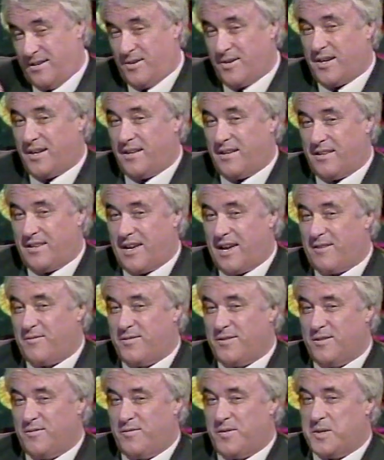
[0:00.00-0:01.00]
looking at that
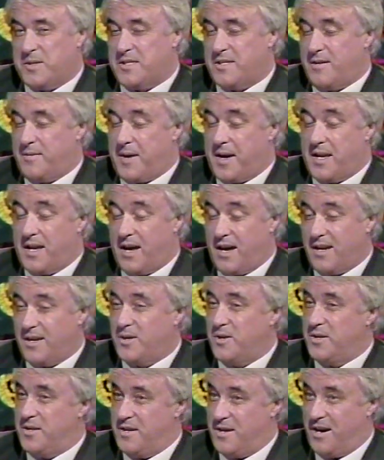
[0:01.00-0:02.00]
for the first time, and I
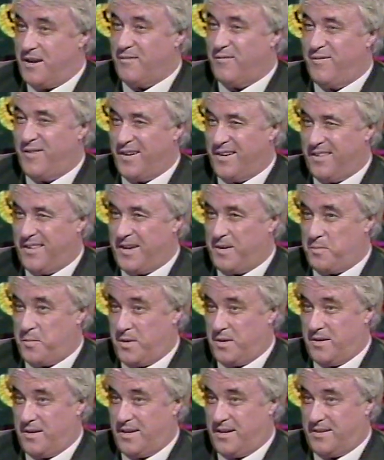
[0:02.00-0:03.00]
could not figure that
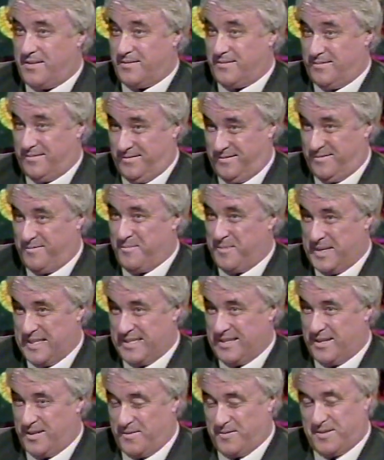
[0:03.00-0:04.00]
word out mm -hmm.
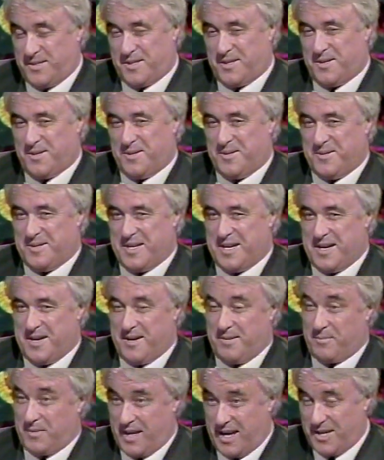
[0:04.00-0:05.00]
myself. So
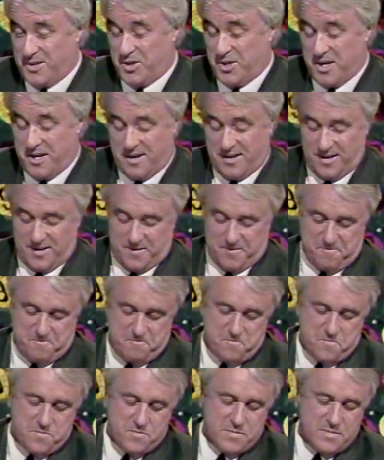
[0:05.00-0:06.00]
uh, I'm glad you got it.
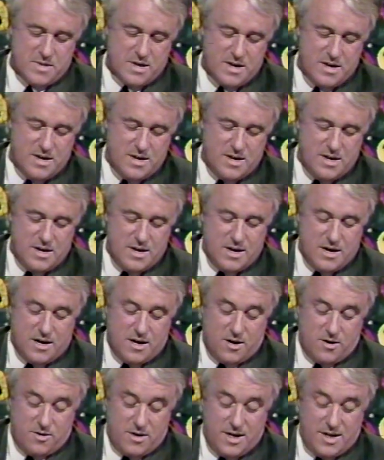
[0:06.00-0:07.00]

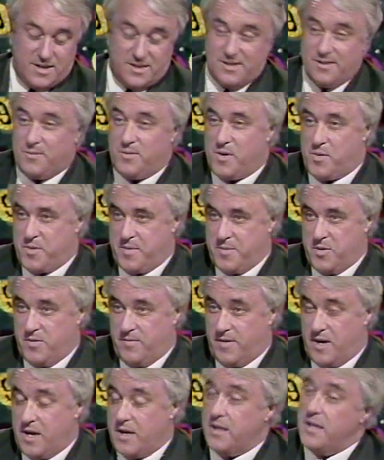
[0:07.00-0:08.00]
All right. Well, we
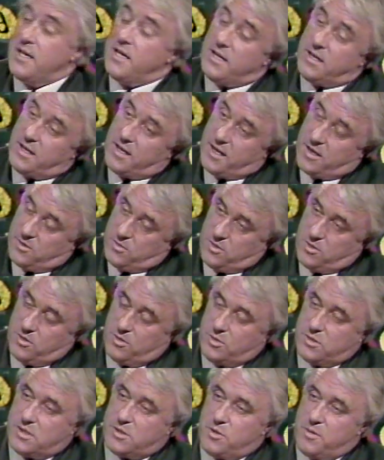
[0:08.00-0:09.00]
move on. Now, you're
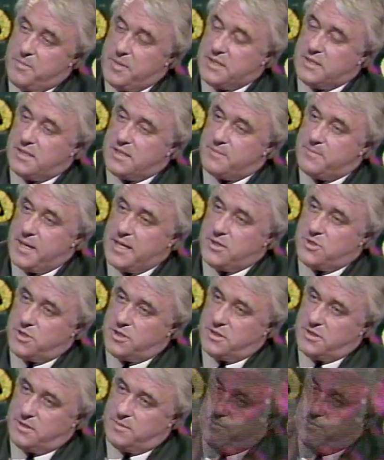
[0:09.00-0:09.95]
also a business major,